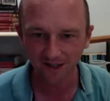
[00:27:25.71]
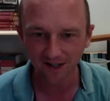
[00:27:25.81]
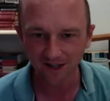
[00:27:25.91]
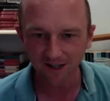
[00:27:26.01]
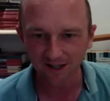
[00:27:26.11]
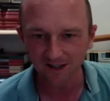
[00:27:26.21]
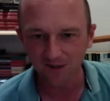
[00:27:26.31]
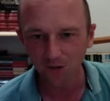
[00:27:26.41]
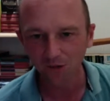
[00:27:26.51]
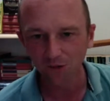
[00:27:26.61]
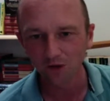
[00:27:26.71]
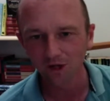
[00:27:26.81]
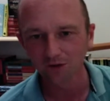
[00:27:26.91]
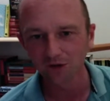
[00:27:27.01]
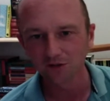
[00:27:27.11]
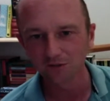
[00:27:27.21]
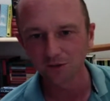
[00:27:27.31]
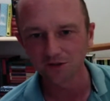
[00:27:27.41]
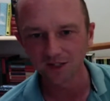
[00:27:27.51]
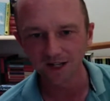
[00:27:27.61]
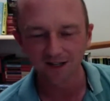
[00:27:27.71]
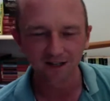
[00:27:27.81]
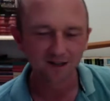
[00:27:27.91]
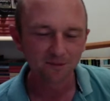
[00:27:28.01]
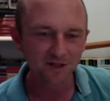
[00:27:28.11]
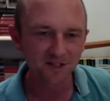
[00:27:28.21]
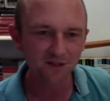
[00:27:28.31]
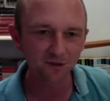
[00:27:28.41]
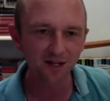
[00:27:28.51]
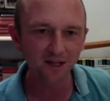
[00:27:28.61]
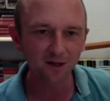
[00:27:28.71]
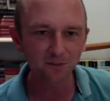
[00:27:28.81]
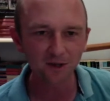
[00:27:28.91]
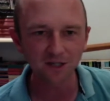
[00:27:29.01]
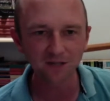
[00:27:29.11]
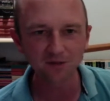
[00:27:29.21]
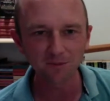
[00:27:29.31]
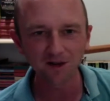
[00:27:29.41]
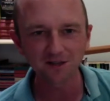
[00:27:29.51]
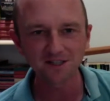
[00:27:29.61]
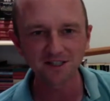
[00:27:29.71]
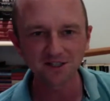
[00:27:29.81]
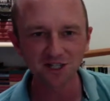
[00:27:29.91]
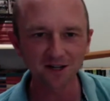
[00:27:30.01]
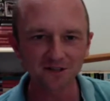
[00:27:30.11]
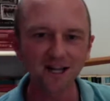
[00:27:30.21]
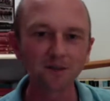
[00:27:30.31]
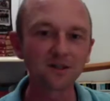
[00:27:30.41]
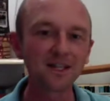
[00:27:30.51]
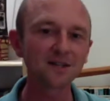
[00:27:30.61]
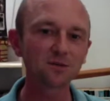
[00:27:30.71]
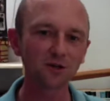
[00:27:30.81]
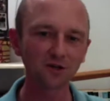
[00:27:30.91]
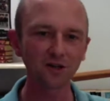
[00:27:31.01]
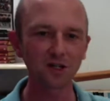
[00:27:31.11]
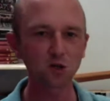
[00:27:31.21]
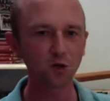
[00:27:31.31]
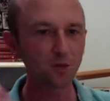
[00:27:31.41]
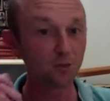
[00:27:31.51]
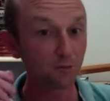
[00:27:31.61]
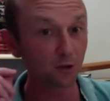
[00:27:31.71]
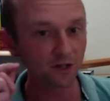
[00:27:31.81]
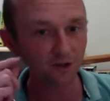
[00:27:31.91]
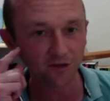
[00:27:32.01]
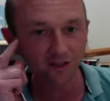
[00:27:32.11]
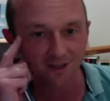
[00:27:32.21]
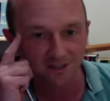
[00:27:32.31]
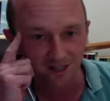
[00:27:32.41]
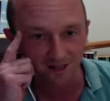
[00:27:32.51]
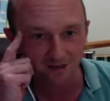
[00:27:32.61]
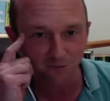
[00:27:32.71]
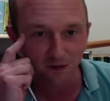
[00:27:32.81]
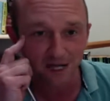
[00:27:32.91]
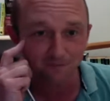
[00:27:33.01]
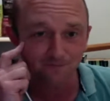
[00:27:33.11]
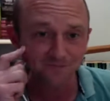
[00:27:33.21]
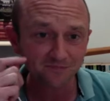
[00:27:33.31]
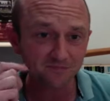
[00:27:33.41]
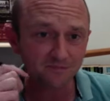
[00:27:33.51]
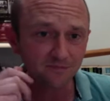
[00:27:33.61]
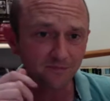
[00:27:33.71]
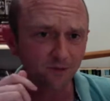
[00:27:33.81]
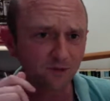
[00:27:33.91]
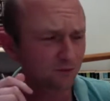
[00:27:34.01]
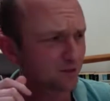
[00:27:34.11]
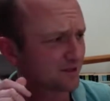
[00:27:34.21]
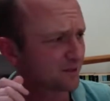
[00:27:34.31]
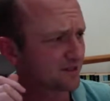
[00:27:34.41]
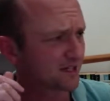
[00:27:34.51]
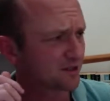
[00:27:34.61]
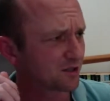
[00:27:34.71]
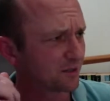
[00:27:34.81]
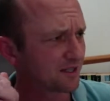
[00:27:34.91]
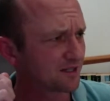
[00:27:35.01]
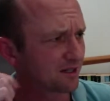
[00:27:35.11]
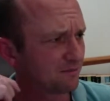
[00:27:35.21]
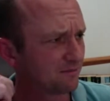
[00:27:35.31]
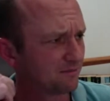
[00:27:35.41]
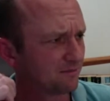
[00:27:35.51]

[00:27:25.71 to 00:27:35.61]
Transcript: So we're all kind of looking forward to that. Mrs. Green, I'll give the marketing shout out. But yes, we've got a virtual open morning on the 2nd of May. When's that? 2 weeks' time?